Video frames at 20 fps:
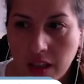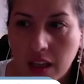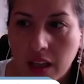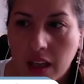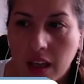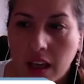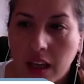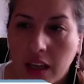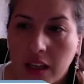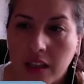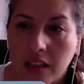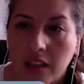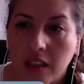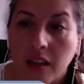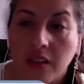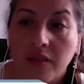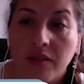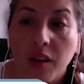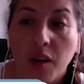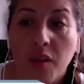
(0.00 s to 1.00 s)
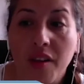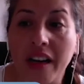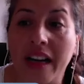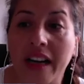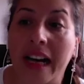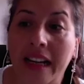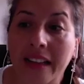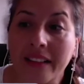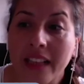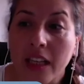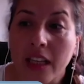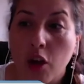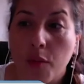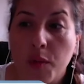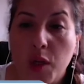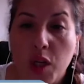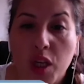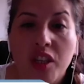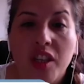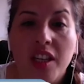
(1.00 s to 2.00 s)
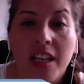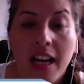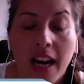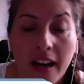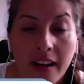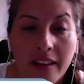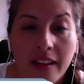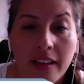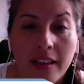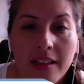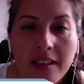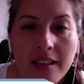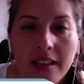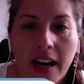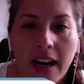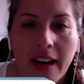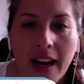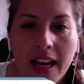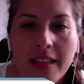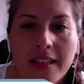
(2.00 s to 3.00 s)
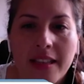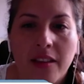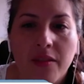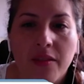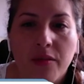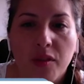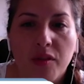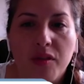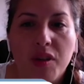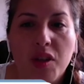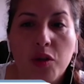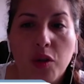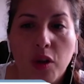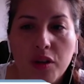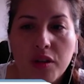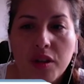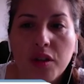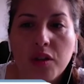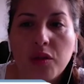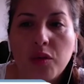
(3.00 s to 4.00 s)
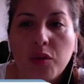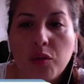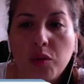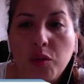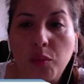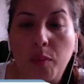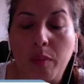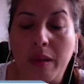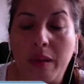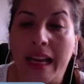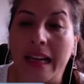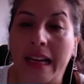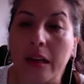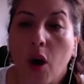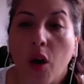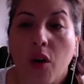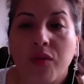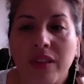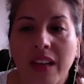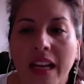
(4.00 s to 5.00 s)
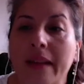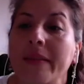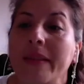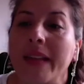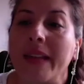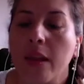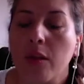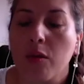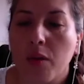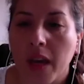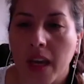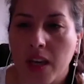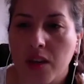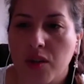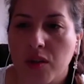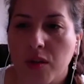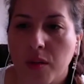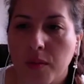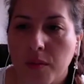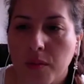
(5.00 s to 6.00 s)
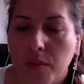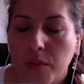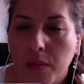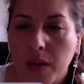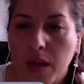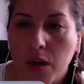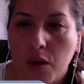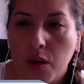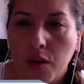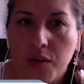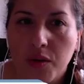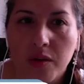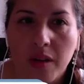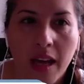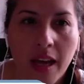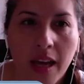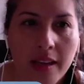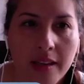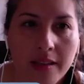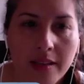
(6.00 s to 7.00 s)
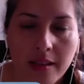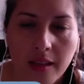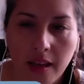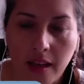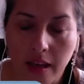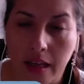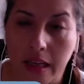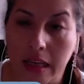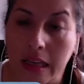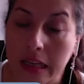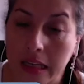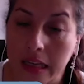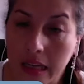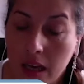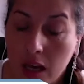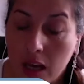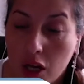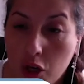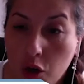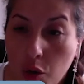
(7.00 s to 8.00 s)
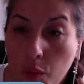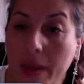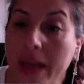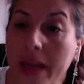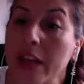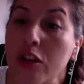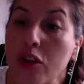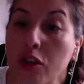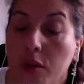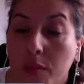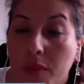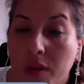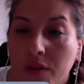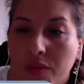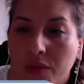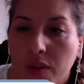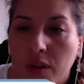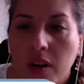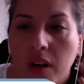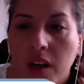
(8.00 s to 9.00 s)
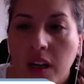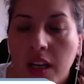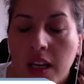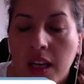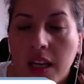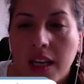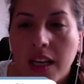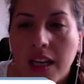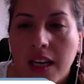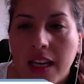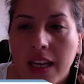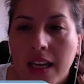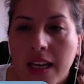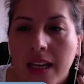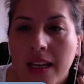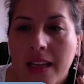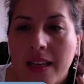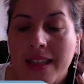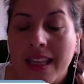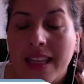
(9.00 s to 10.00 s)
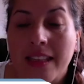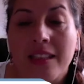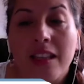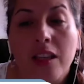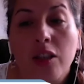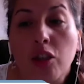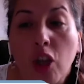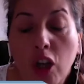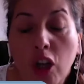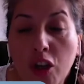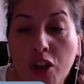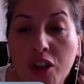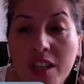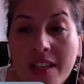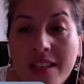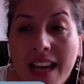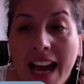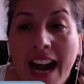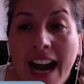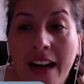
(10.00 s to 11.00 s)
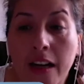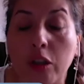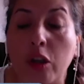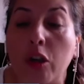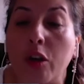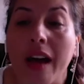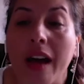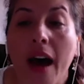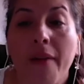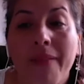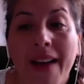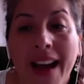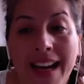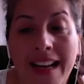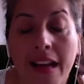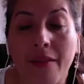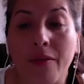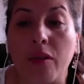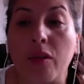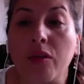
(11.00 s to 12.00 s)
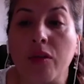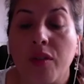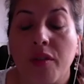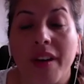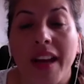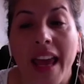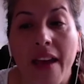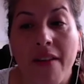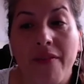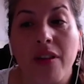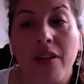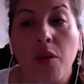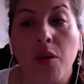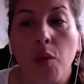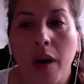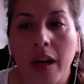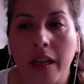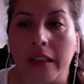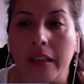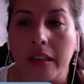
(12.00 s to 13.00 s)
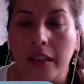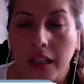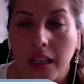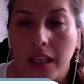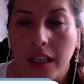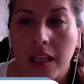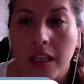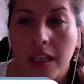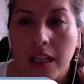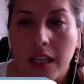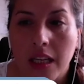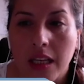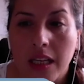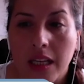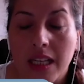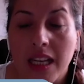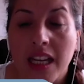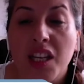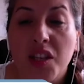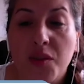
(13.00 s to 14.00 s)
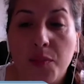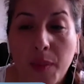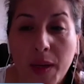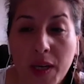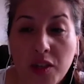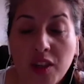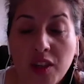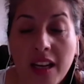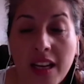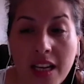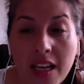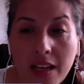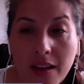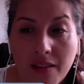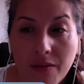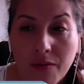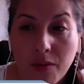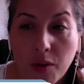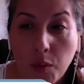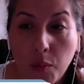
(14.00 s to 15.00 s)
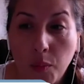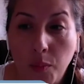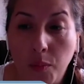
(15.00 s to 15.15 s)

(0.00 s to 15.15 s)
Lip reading: And on the other hand, the community gardens are asking for resources to supply offline education because, as you mentioned before, the technologies are not available for everyone, and especially for